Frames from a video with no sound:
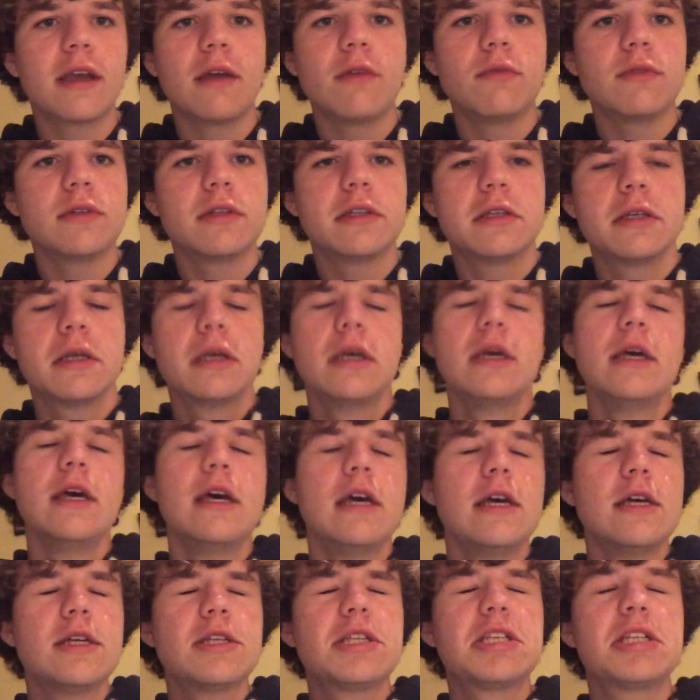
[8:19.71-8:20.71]
It was
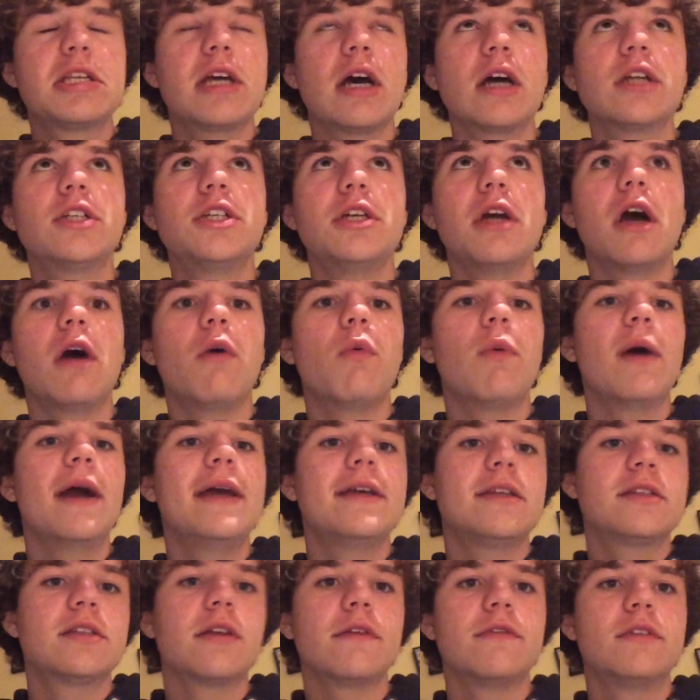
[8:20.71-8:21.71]
such a
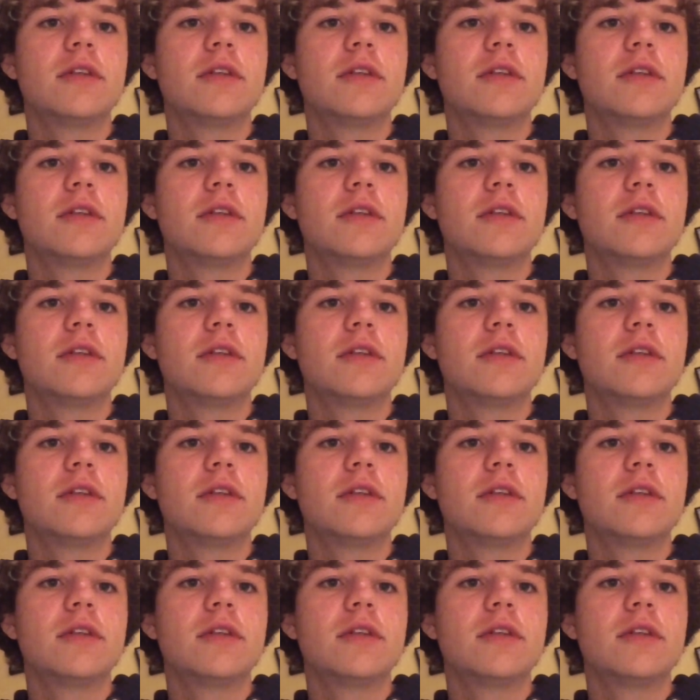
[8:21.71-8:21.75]
waste